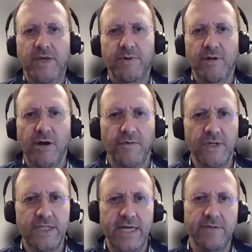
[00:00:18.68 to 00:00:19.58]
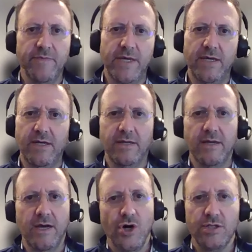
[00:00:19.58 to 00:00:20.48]
People often send me
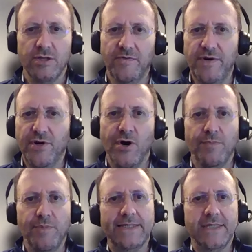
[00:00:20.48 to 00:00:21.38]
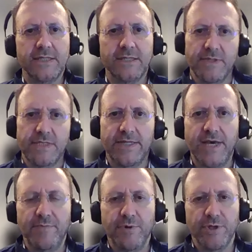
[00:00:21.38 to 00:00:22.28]
charts of very complex systems
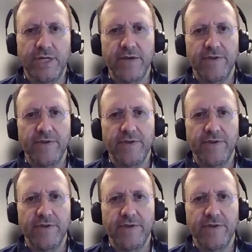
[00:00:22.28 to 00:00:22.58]
that they put